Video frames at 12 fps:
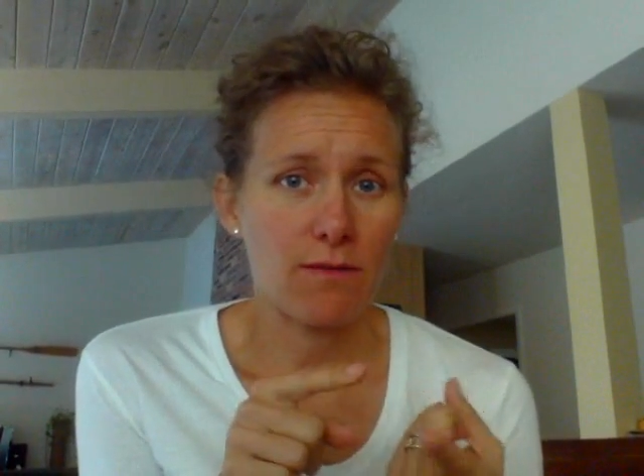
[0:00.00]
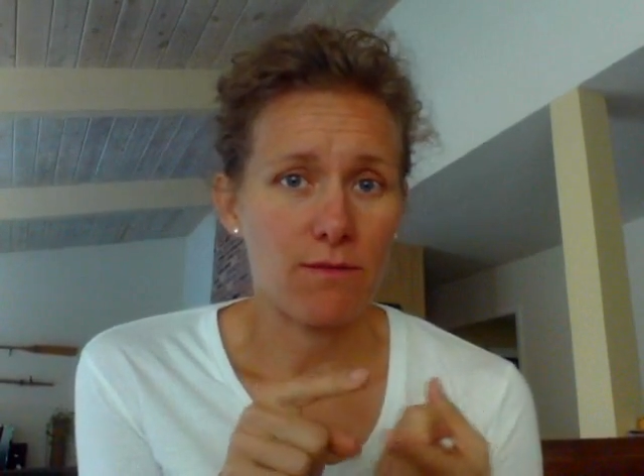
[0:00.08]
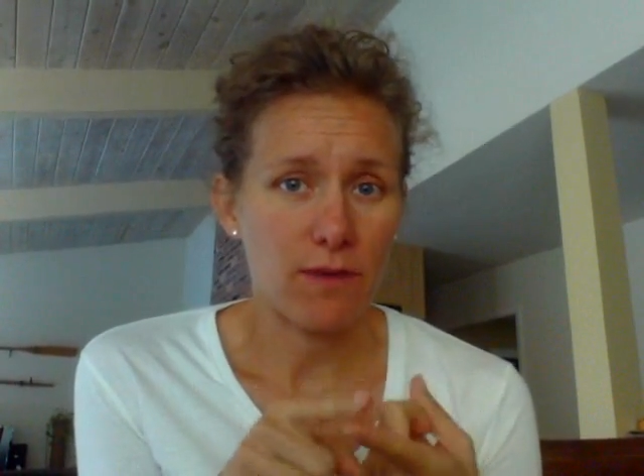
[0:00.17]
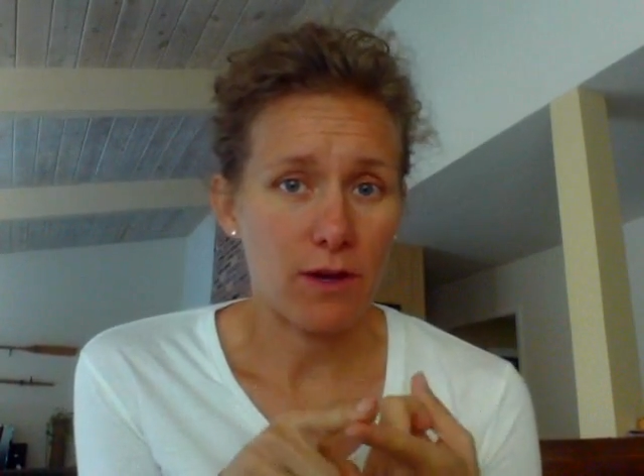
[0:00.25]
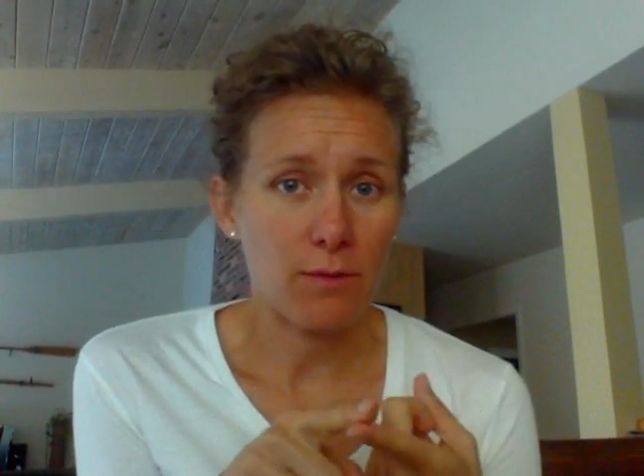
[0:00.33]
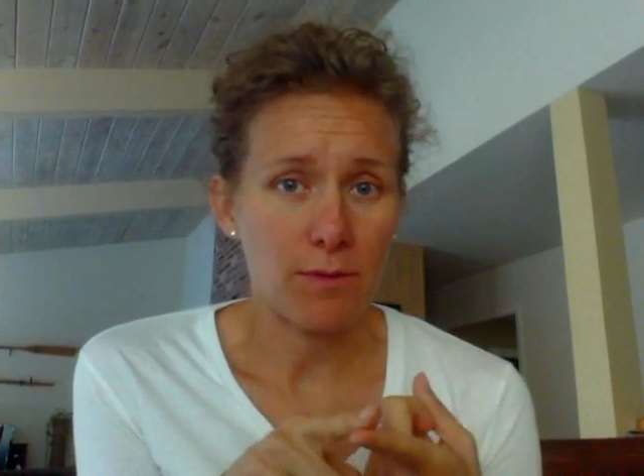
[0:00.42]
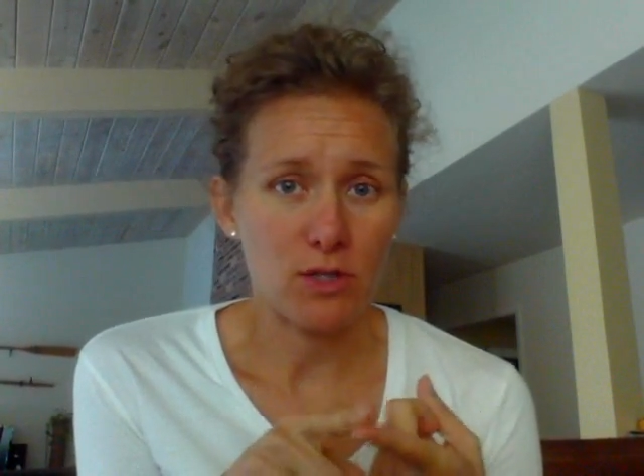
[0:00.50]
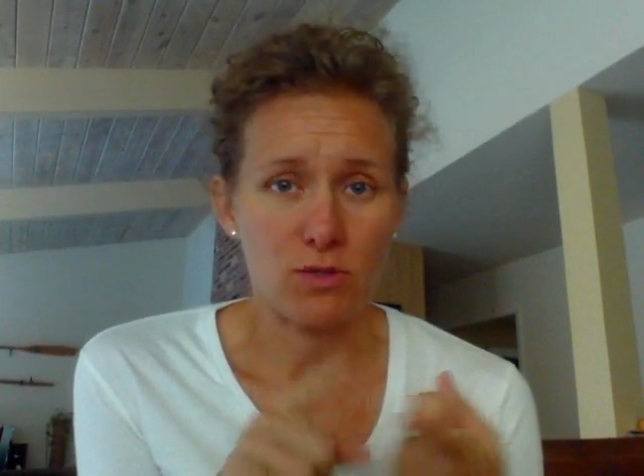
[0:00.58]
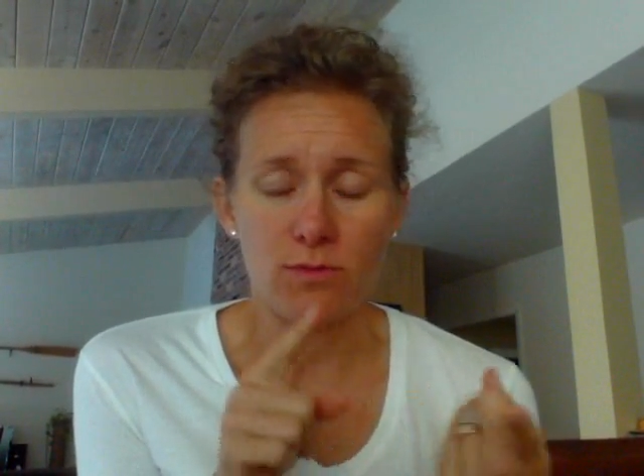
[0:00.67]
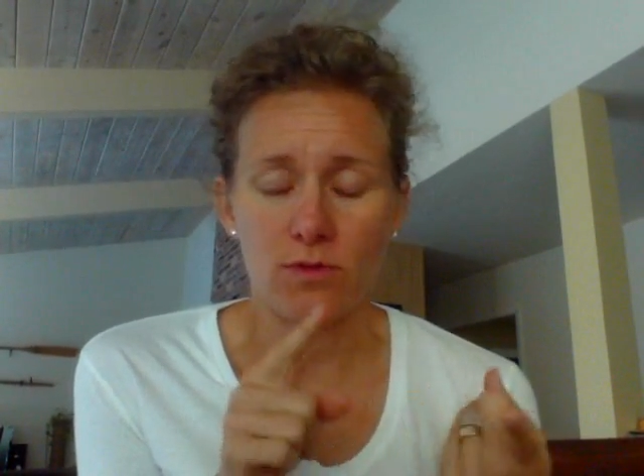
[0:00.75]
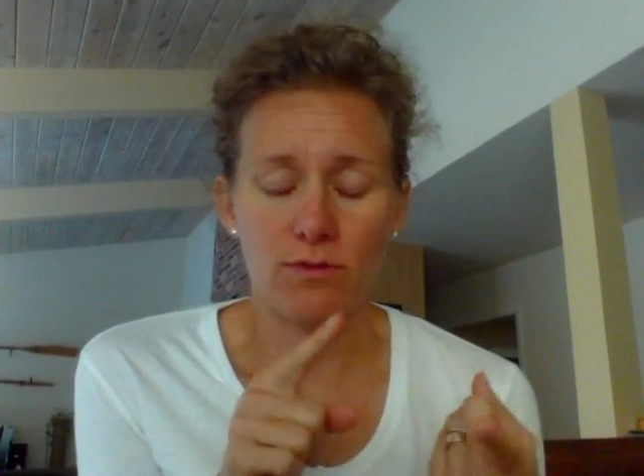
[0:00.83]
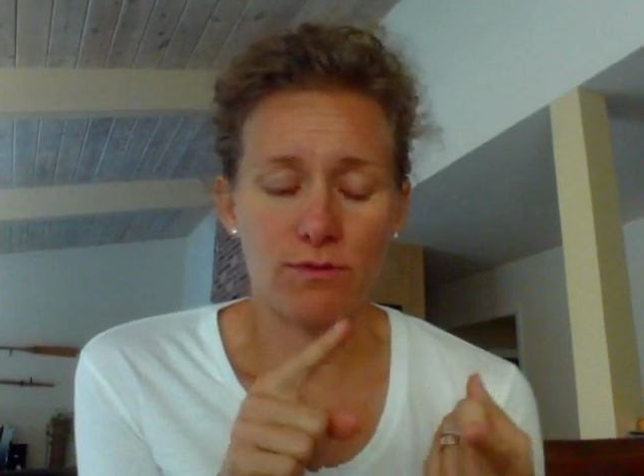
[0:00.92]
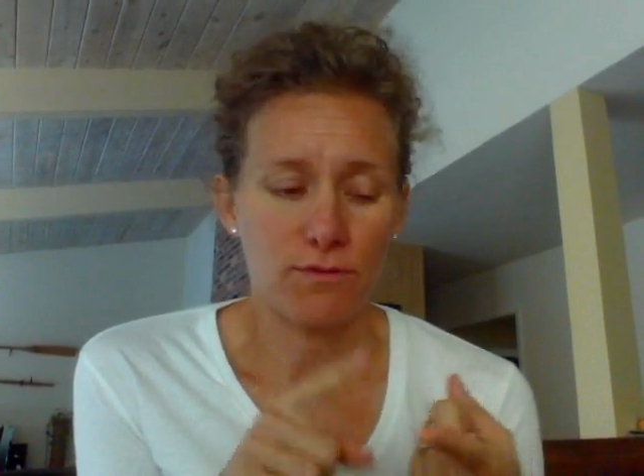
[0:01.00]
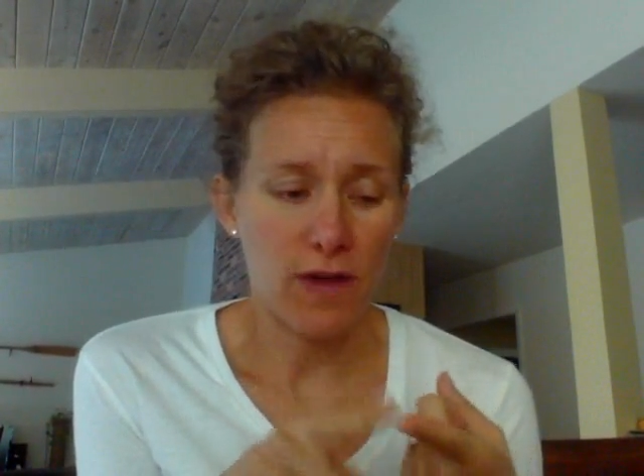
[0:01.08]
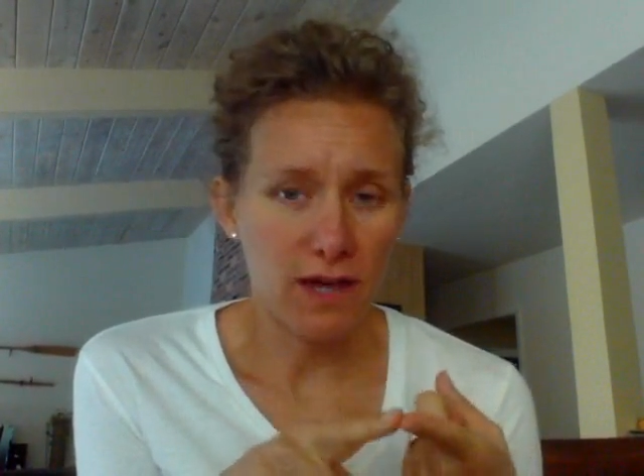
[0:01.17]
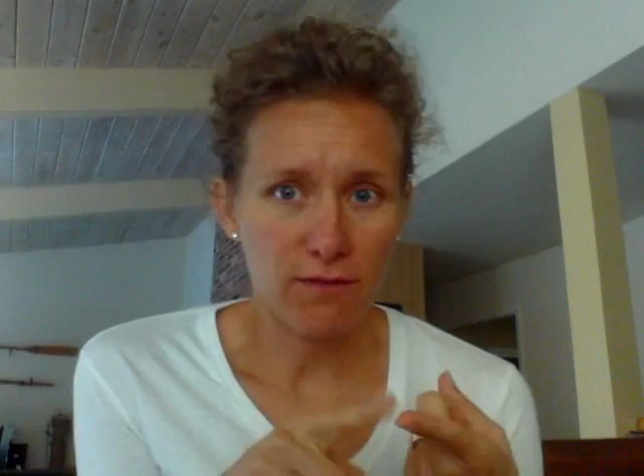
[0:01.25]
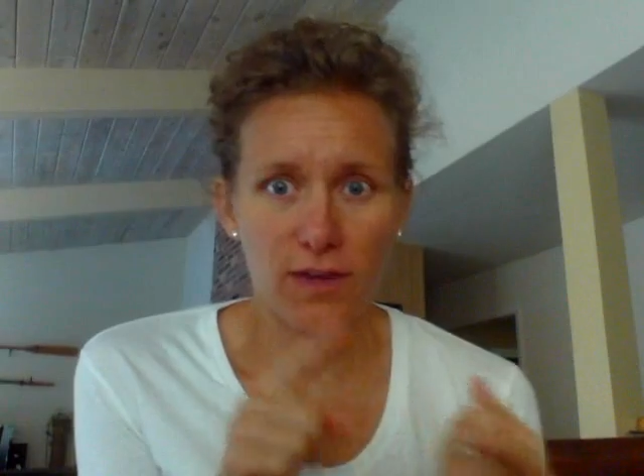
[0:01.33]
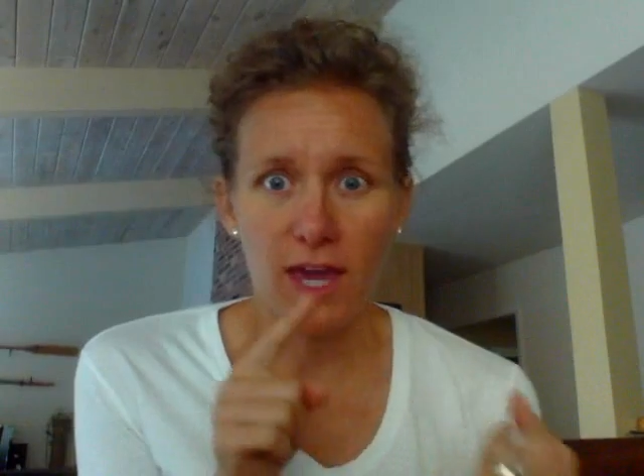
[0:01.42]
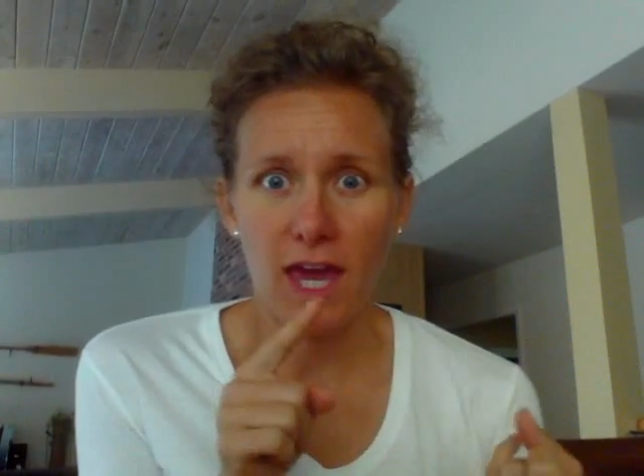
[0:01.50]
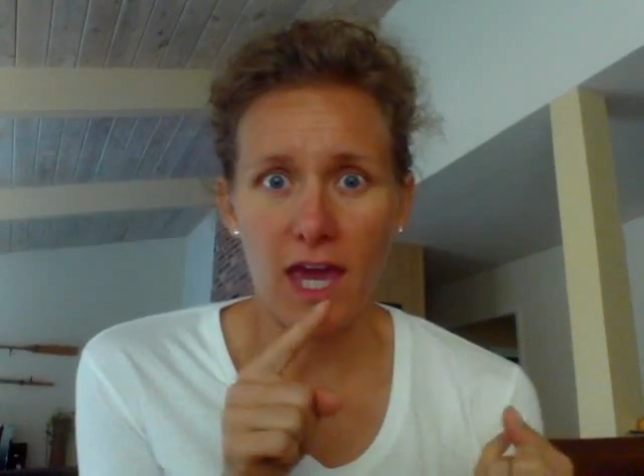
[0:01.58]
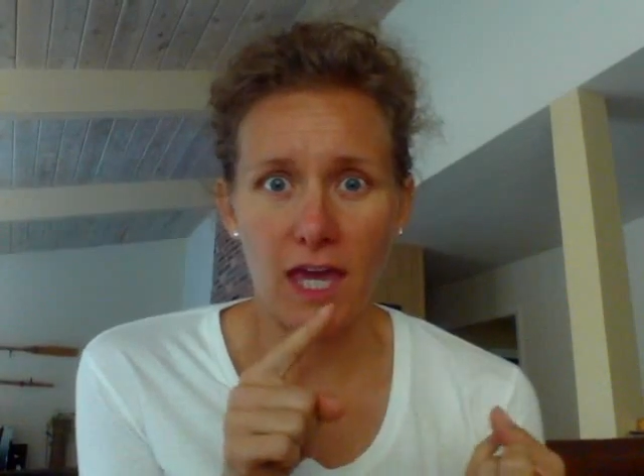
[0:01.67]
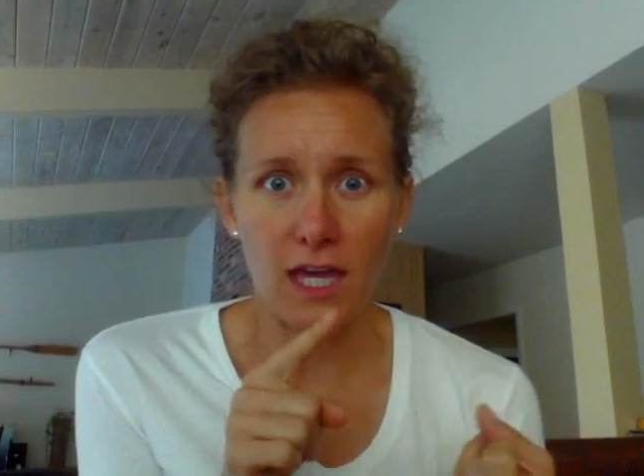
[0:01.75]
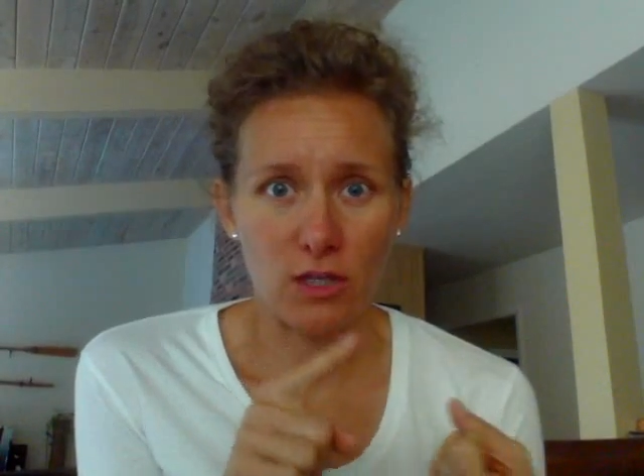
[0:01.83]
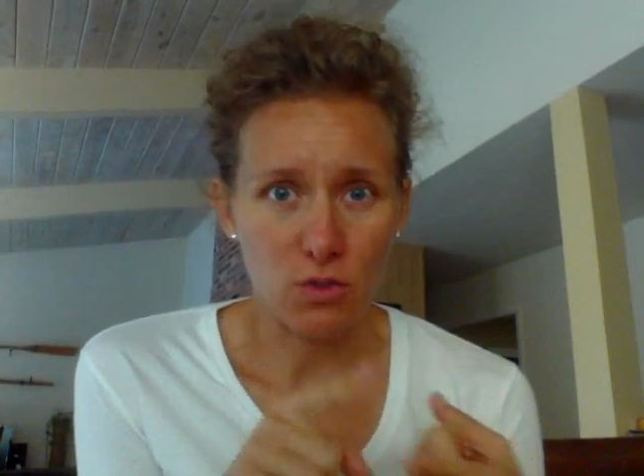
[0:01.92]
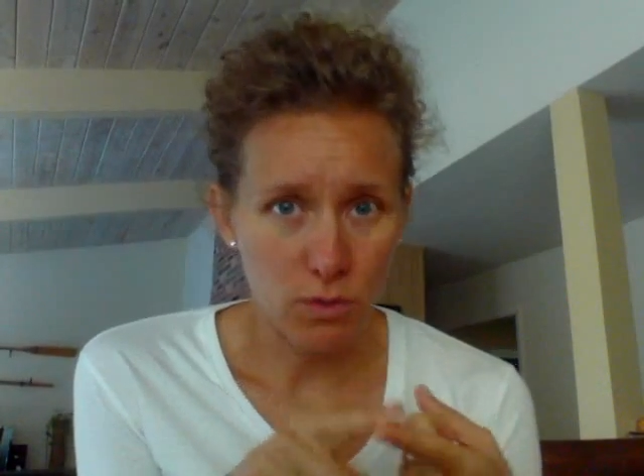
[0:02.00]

very measurable, 5K and